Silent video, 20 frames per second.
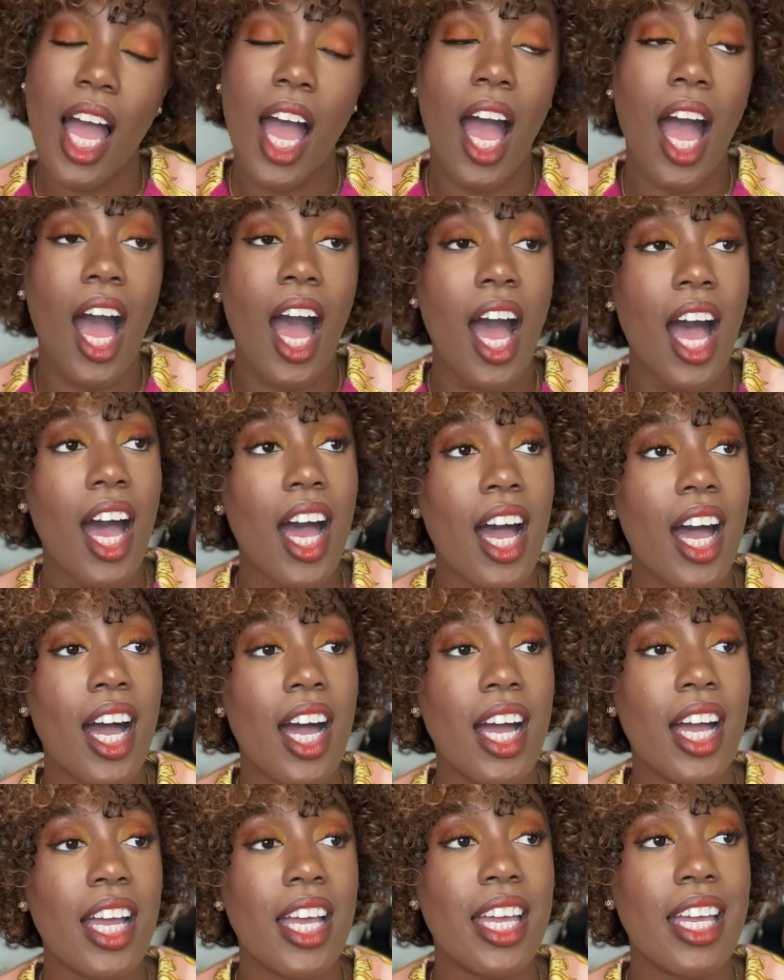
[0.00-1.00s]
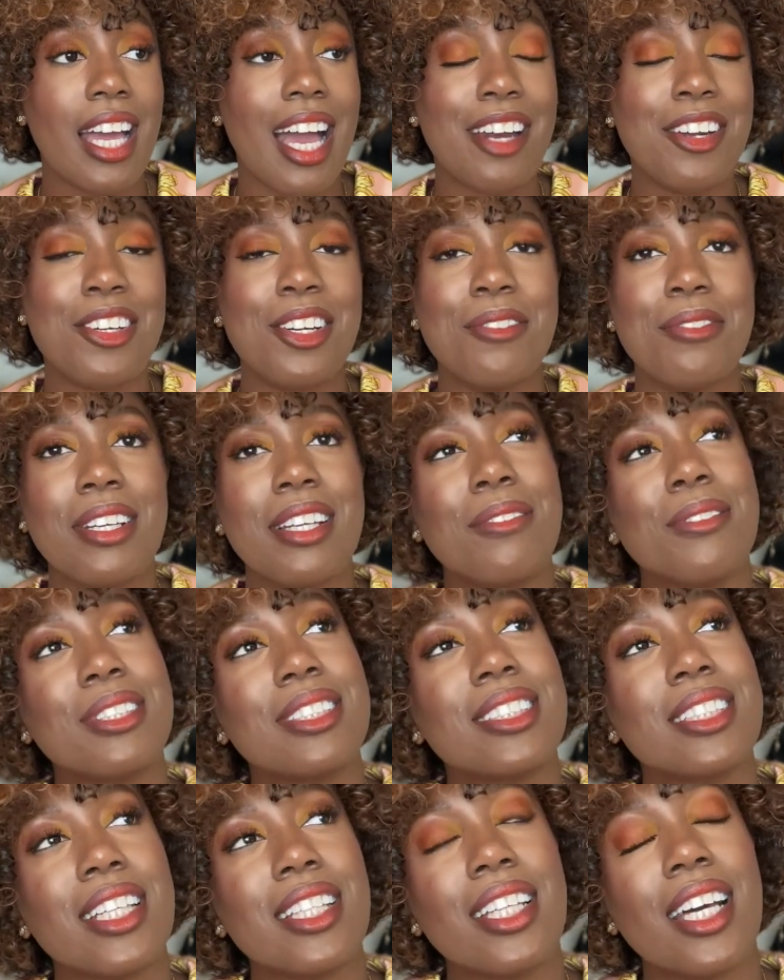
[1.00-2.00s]
I don't know if I would
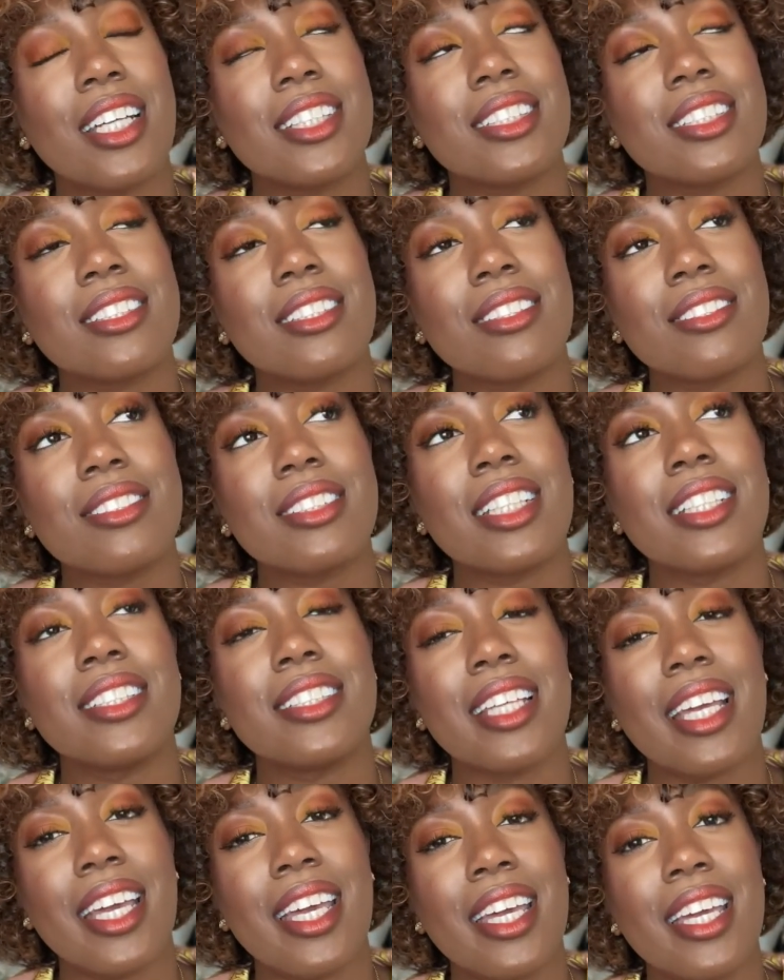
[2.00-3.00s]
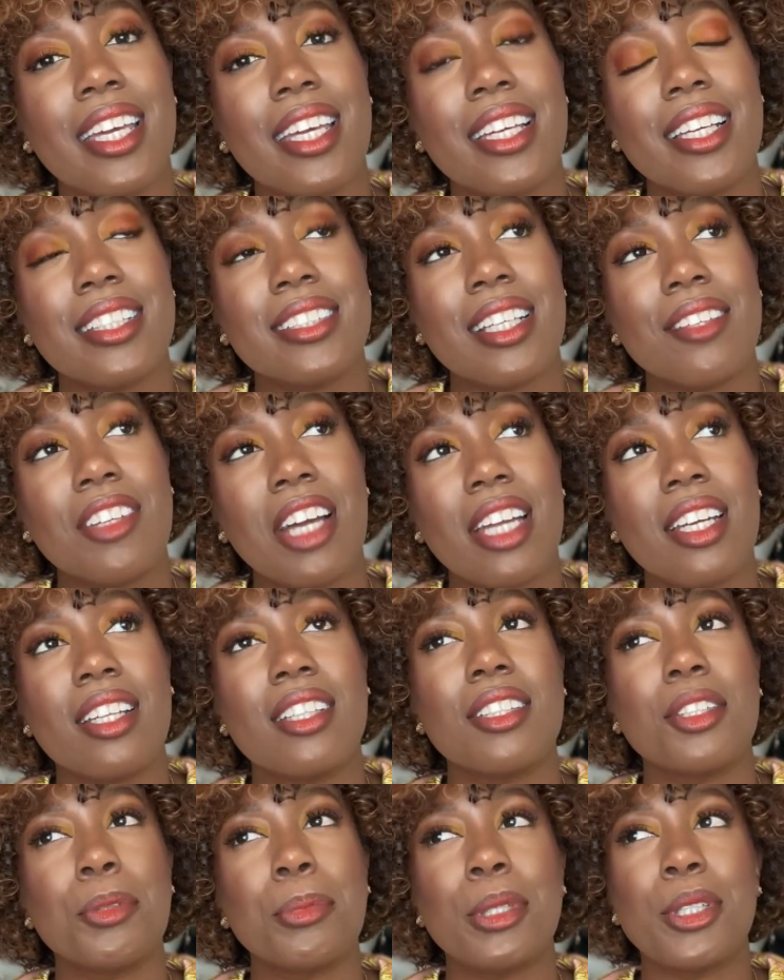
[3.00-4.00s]
say that still today because I've gotten a
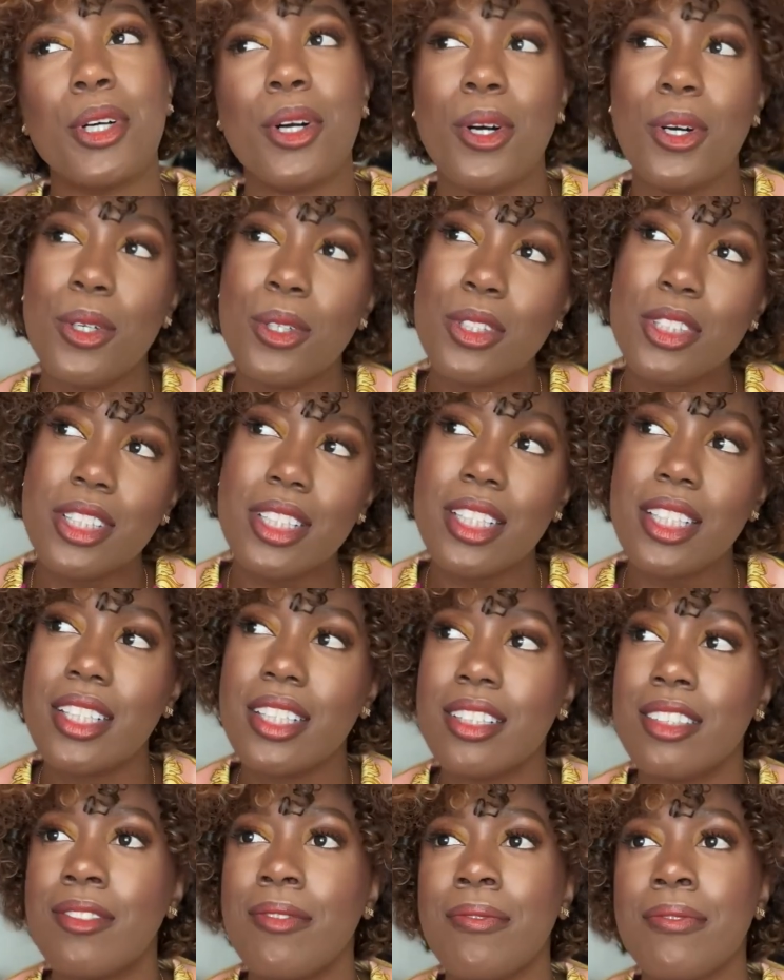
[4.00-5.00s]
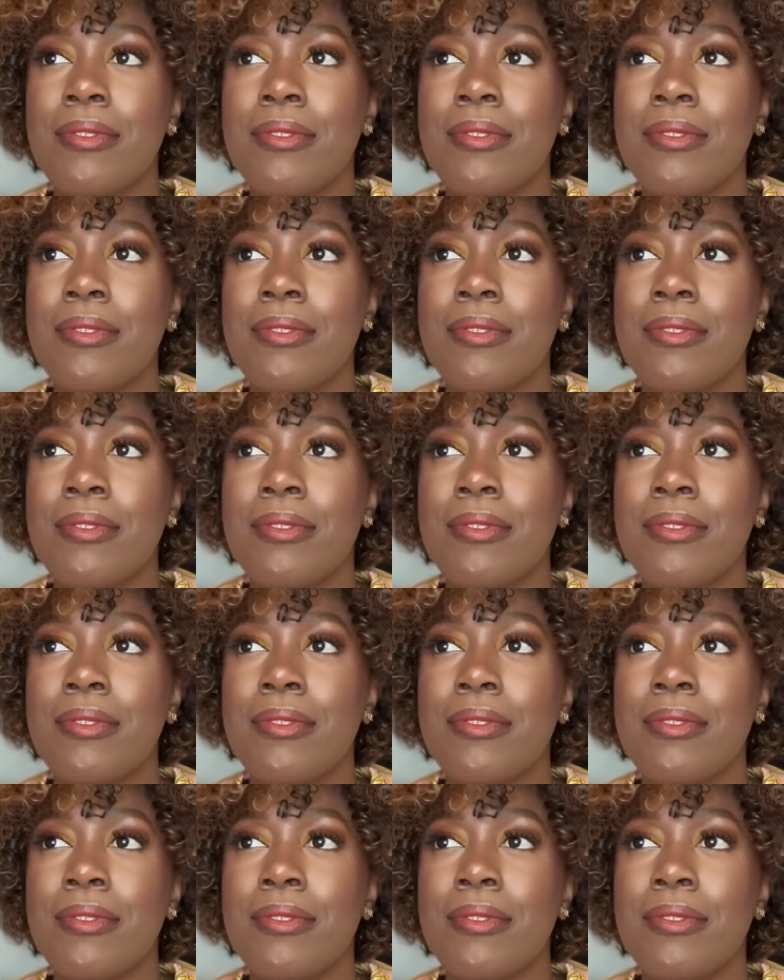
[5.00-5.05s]
little bit older,